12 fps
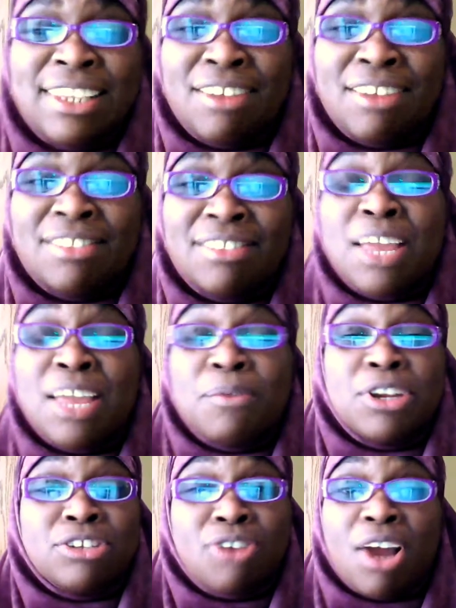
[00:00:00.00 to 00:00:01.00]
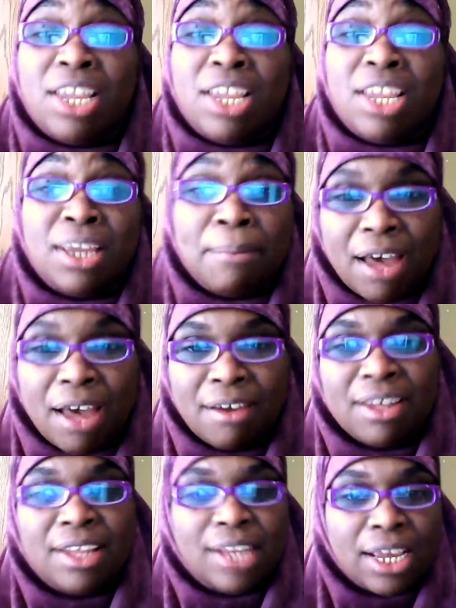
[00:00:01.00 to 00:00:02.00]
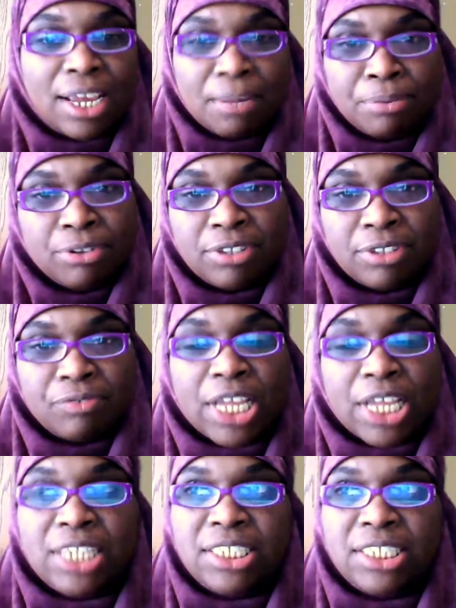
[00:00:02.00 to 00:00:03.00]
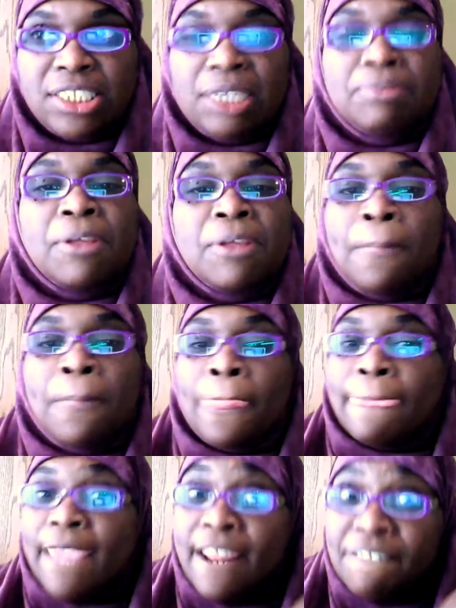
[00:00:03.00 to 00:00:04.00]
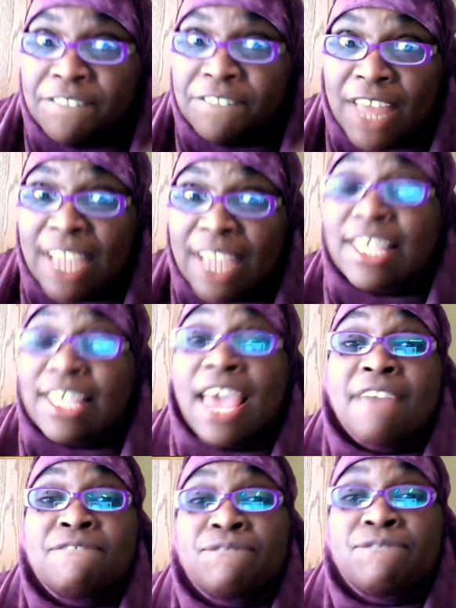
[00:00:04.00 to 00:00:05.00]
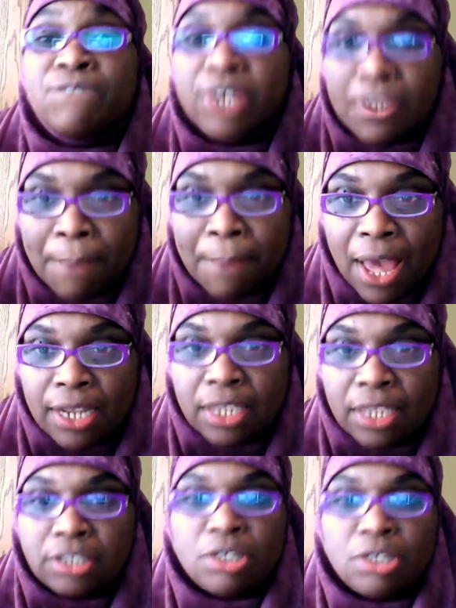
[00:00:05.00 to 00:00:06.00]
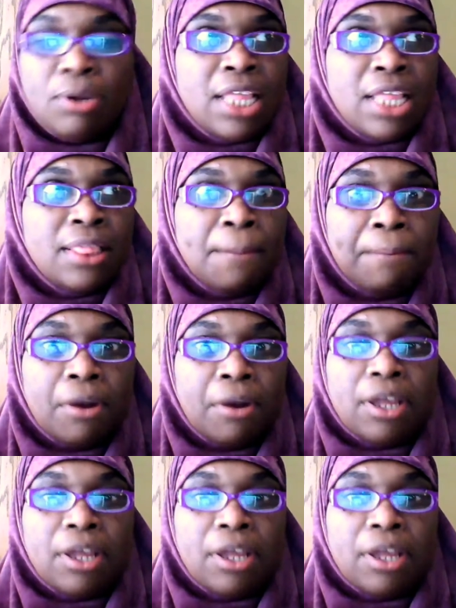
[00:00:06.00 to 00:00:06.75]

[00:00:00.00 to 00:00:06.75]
the other thing when you're talking about like abusive relationships, it affects everybody. So in the book,